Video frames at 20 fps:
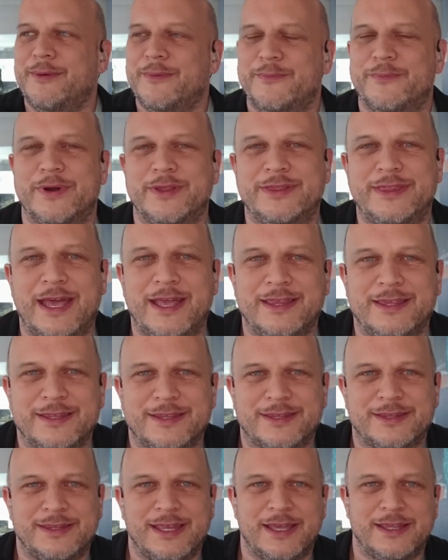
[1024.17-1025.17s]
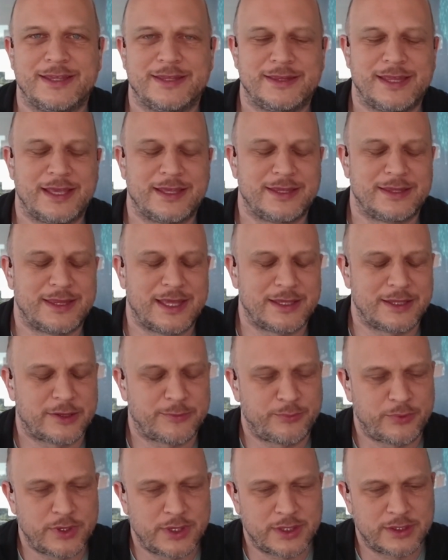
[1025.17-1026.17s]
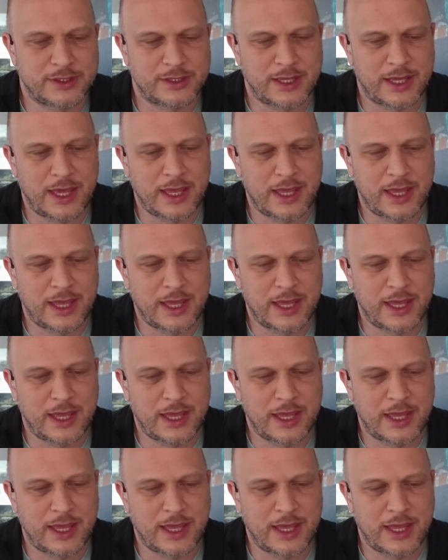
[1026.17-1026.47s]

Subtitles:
but that is brilliant.